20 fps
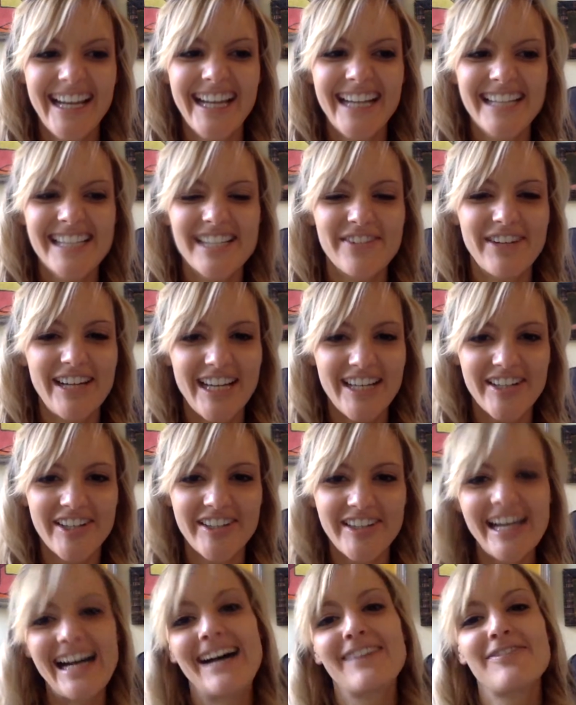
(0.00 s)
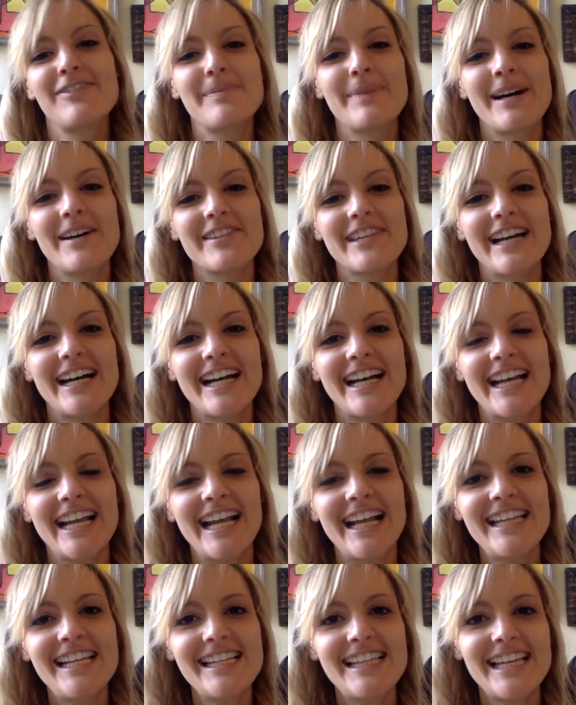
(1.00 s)
So we had a good laugh about that. And I
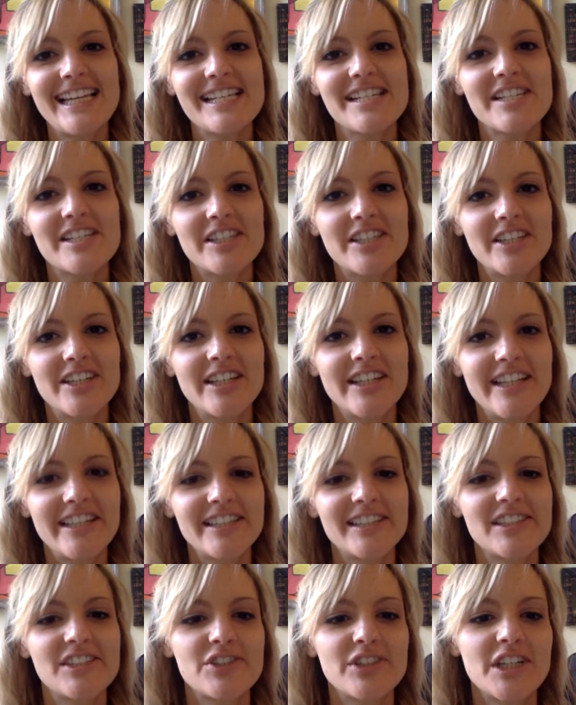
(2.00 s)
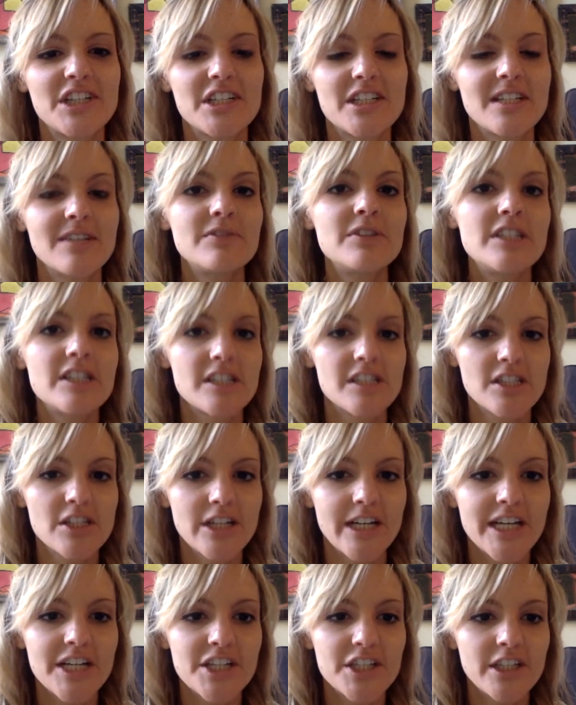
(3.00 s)
think that is a good illustration of
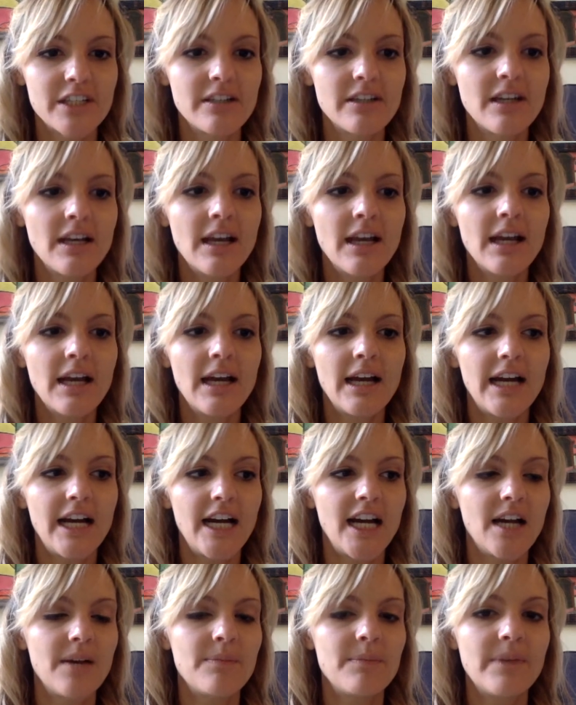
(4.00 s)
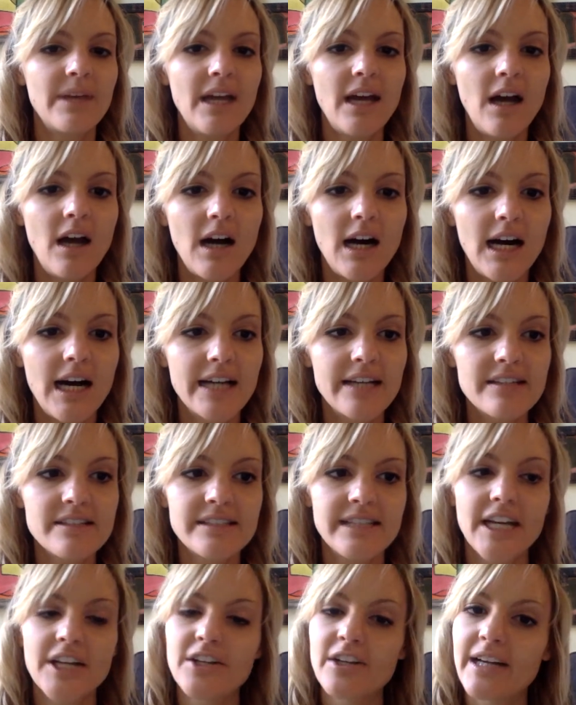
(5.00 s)
discretion. On a
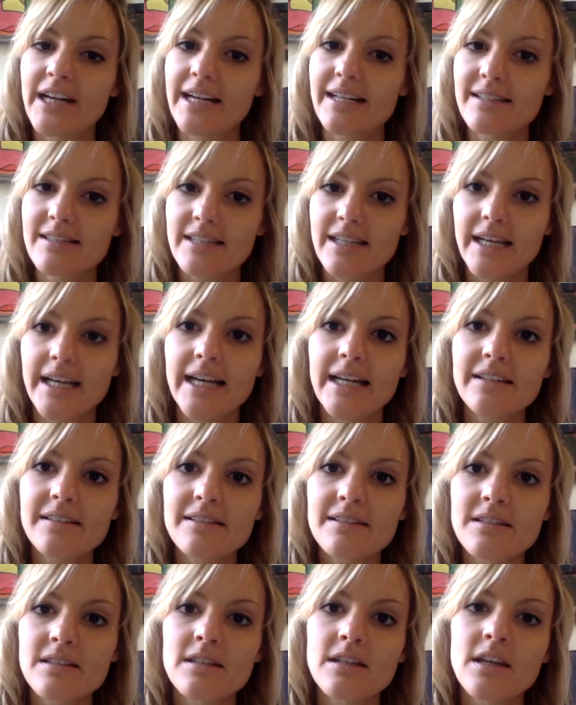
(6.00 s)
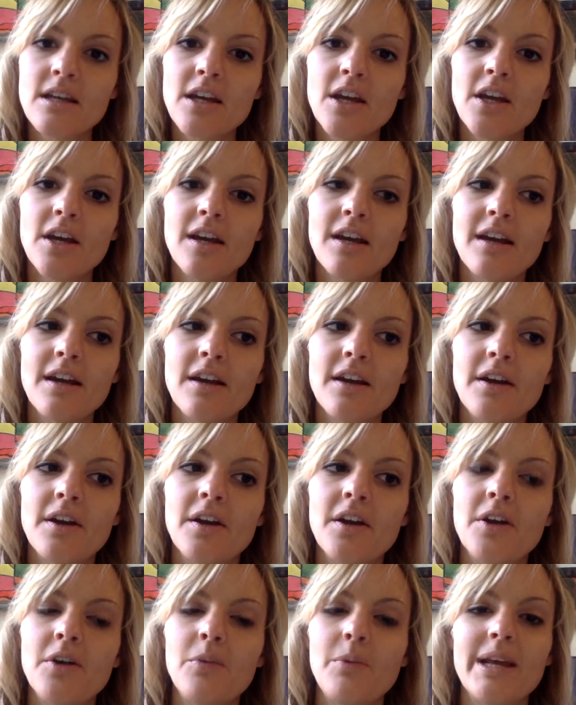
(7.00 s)
standardized test,
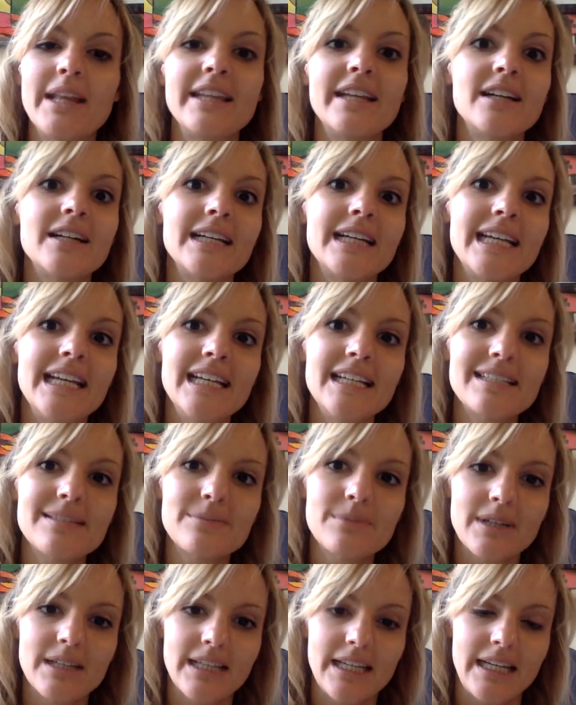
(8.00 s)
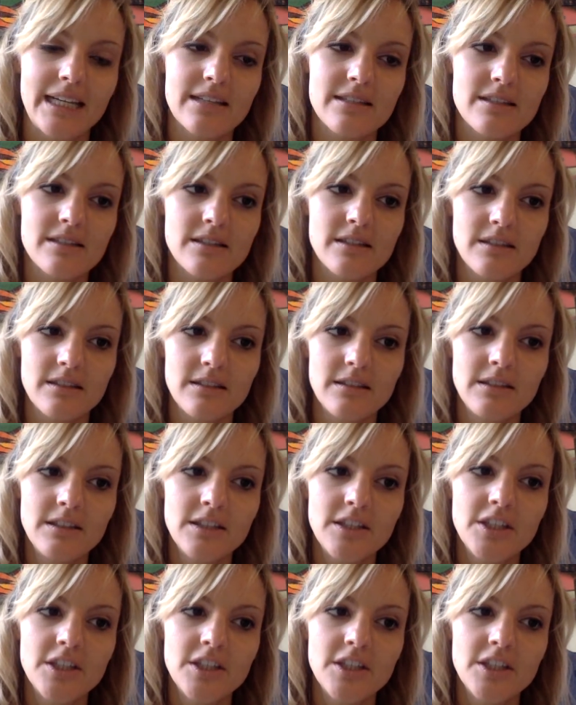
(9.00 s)
when there is one answer,